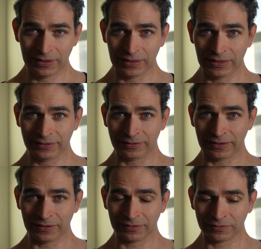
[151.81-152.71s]
Let's
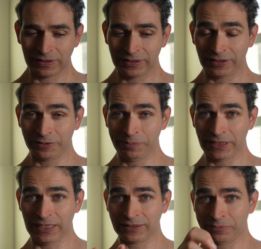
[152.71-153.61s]
just make
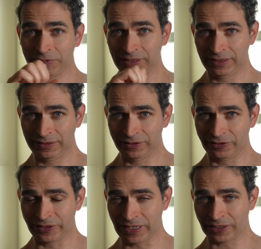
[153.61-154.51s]
like something easy
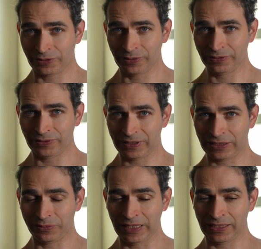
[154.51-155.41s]
non-acro so you
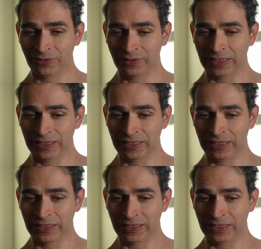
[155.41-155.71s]
can relate to it.